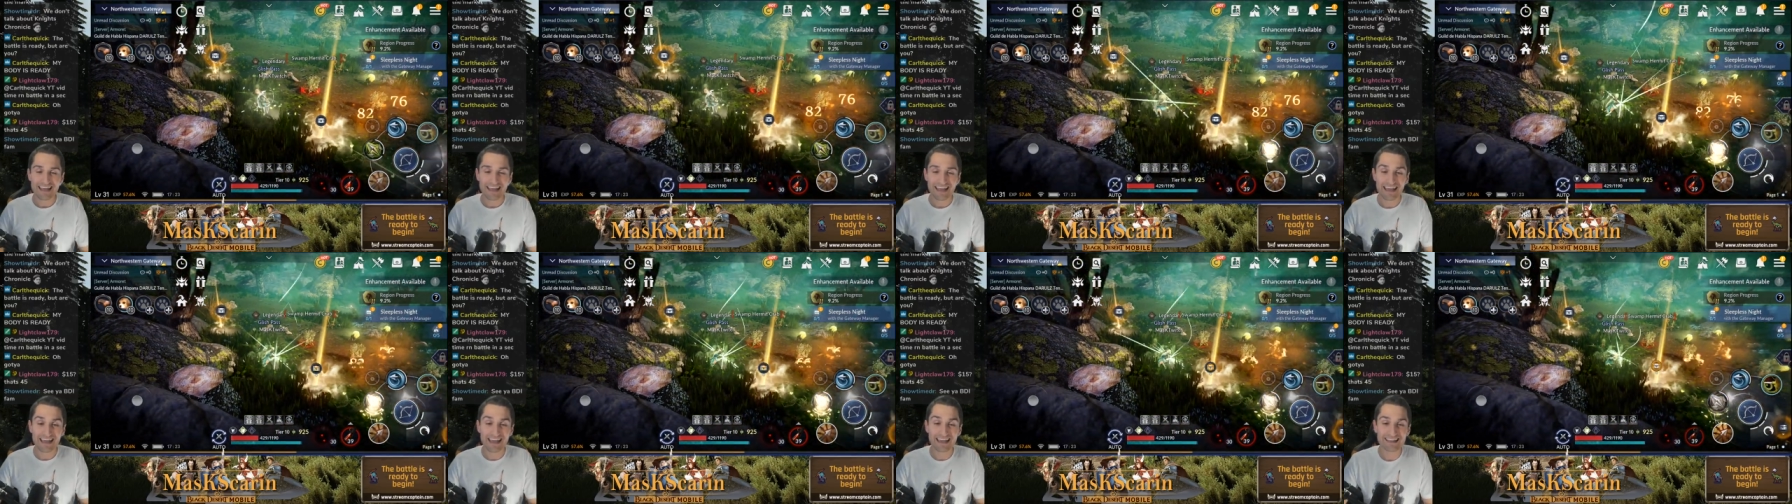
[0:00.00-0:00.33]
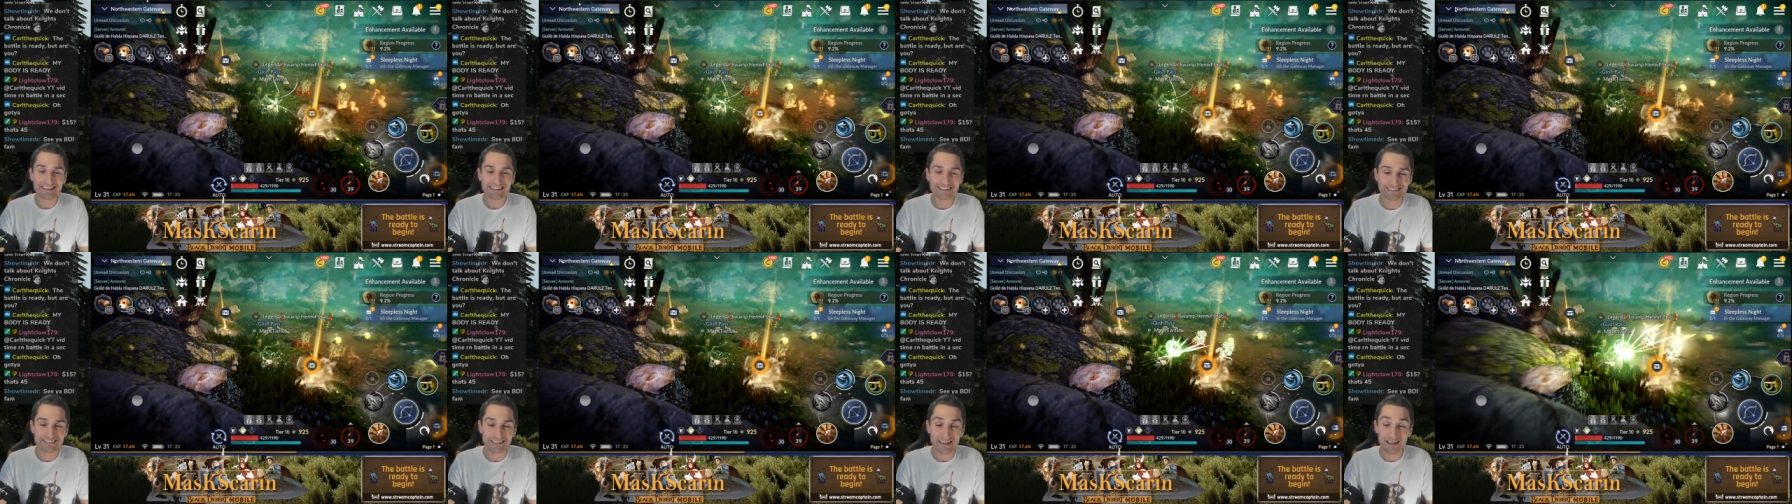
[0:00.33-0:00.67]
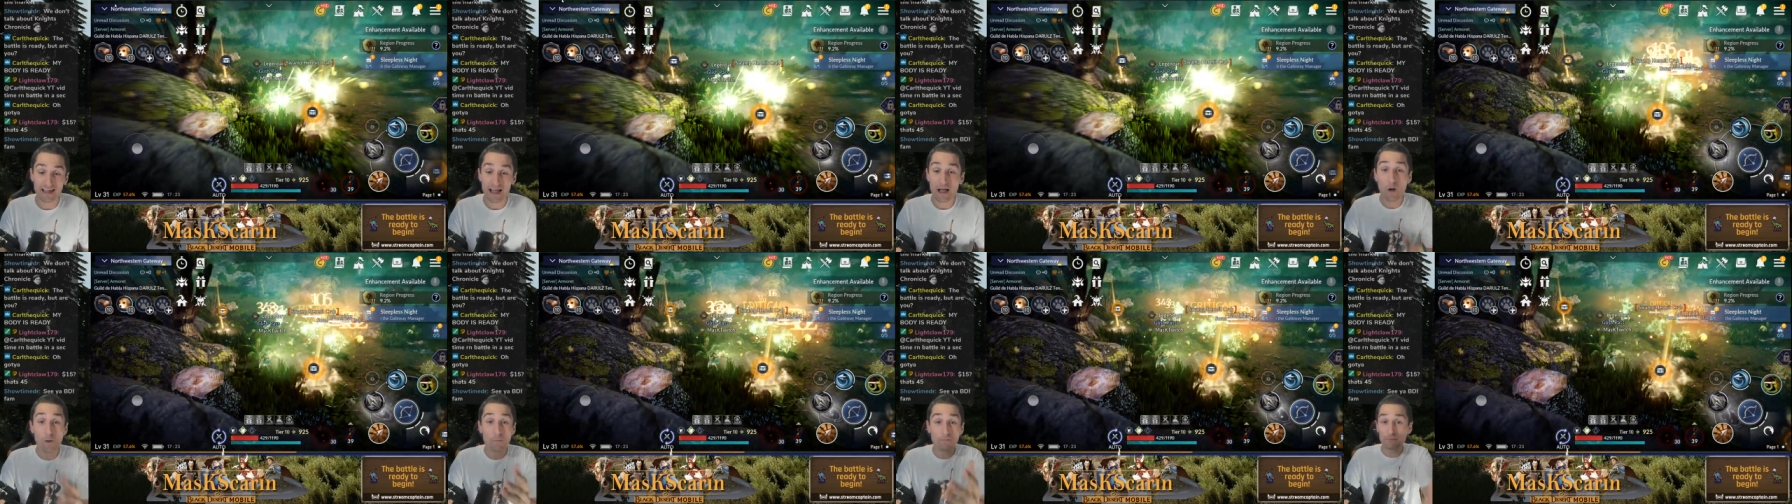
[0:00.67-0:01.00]
And
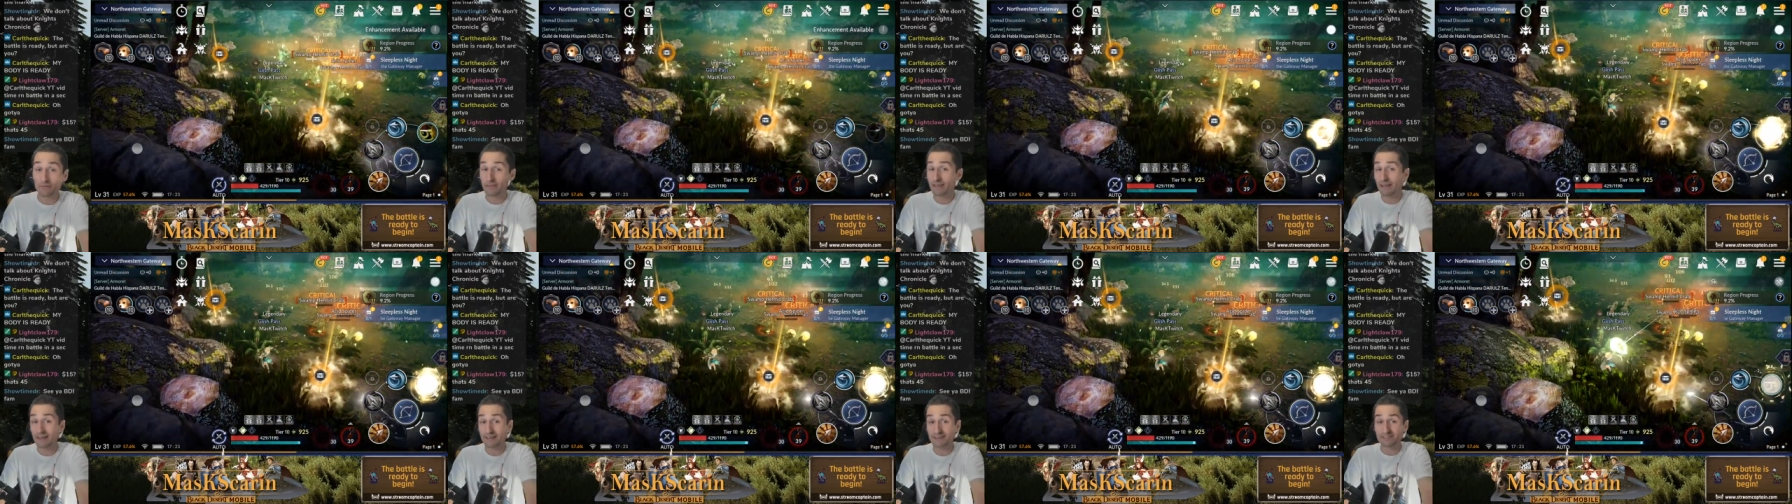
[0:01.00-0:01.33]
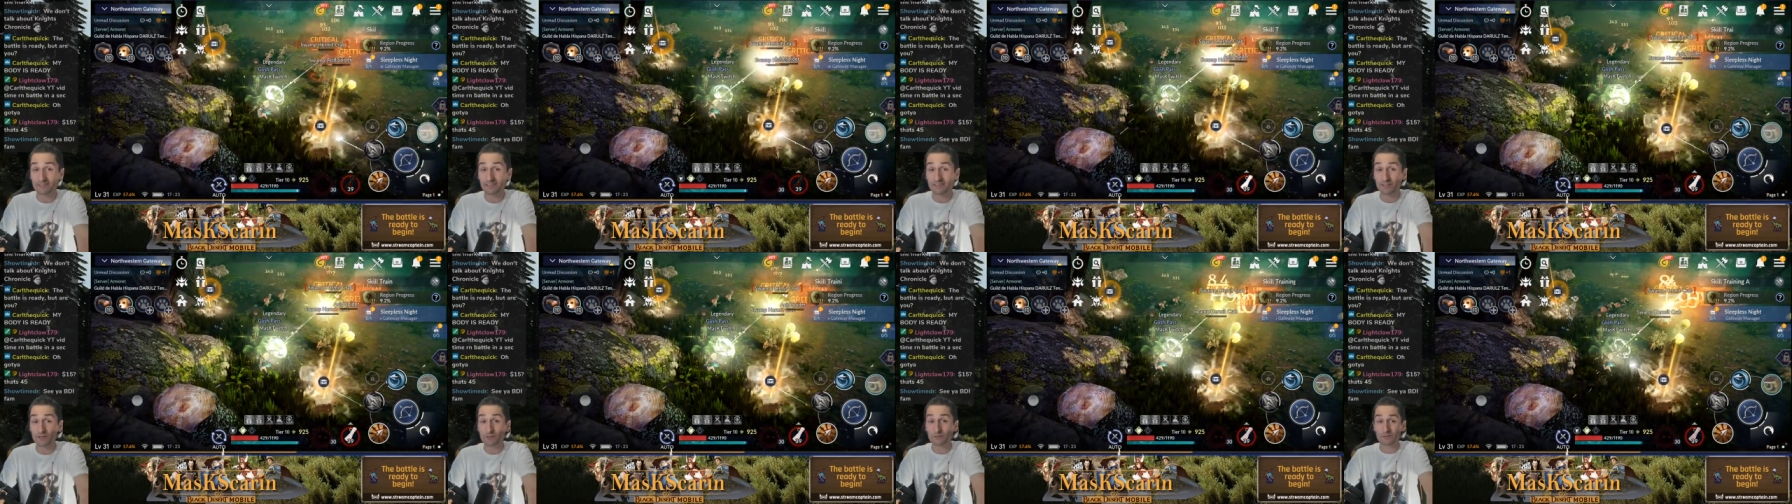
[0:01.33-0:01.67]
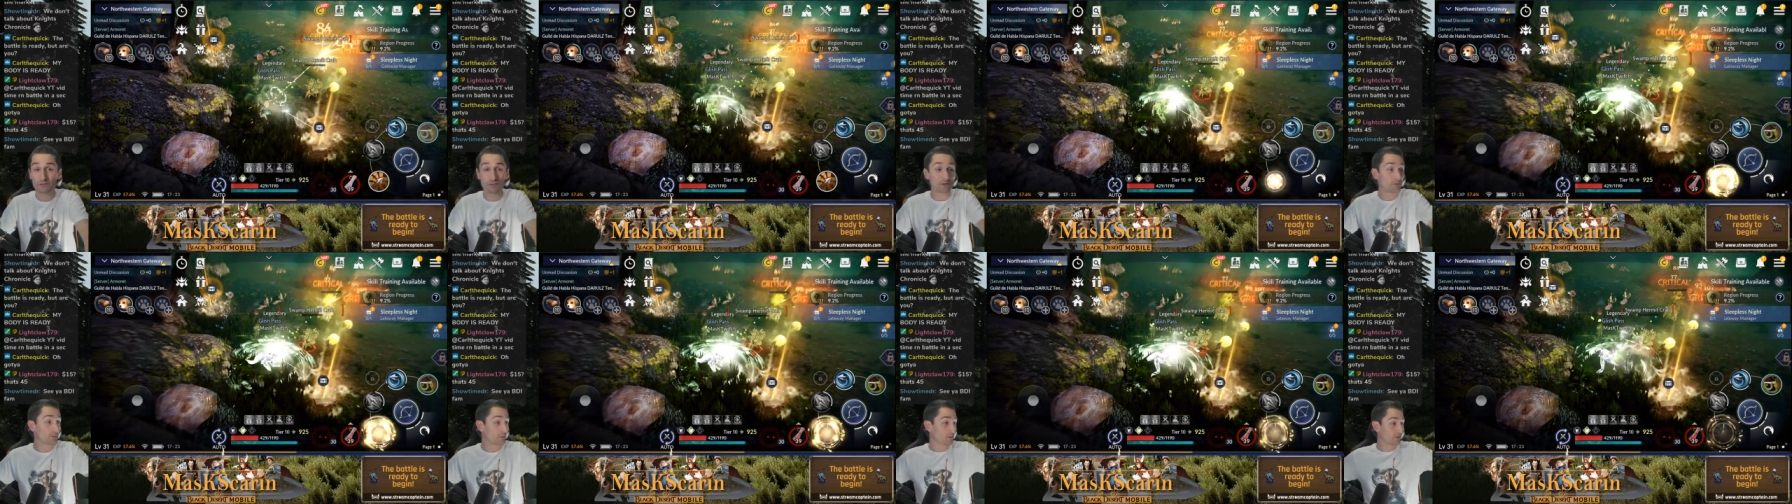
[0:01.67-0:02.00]
uh, hopefully I can see you
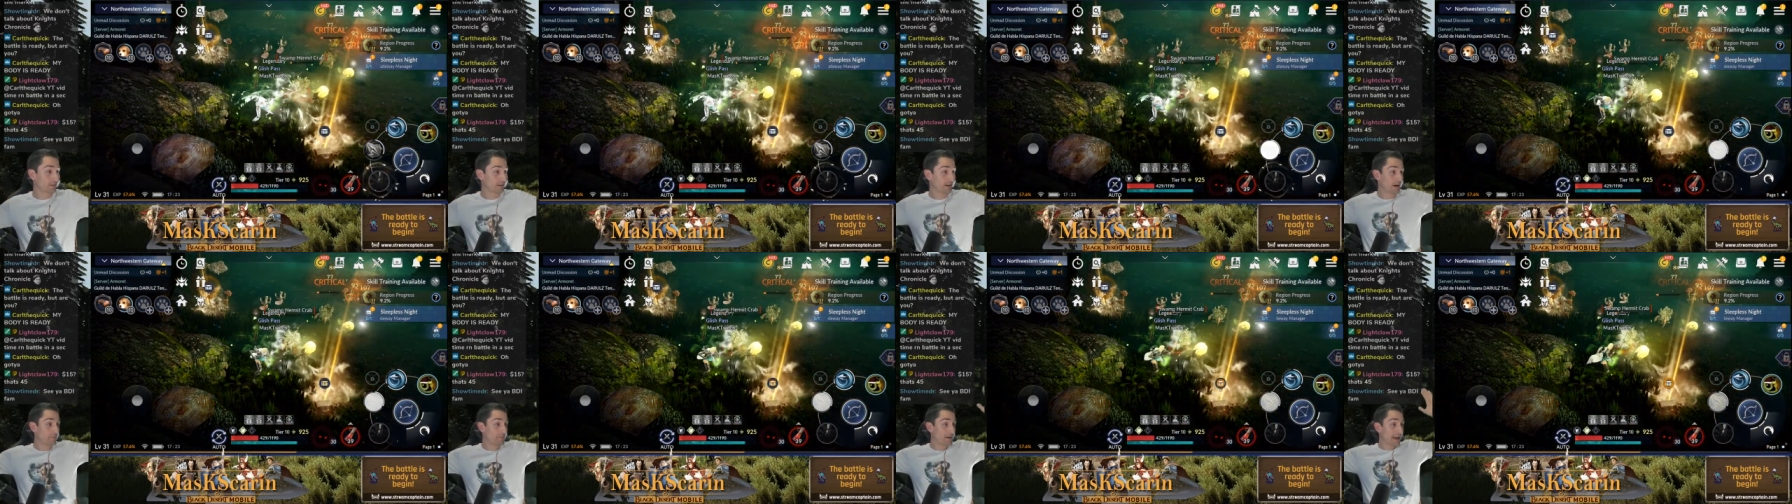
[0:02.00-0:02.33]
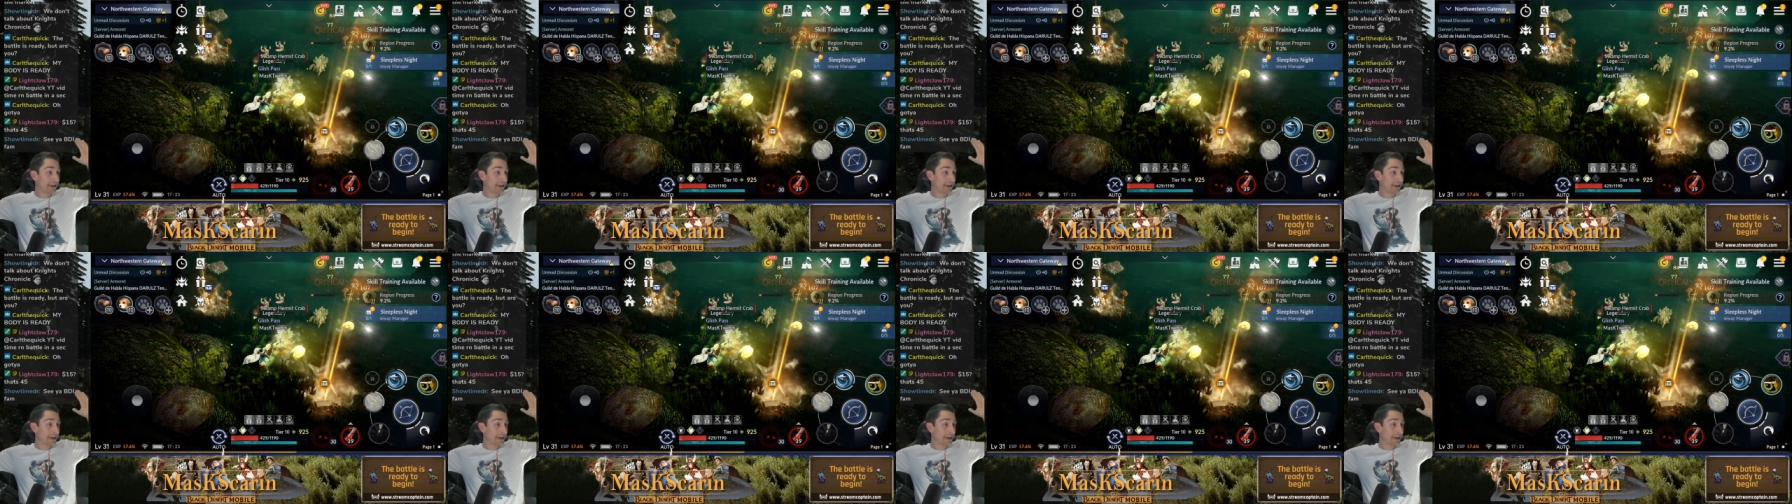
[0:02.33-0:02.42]
too. Come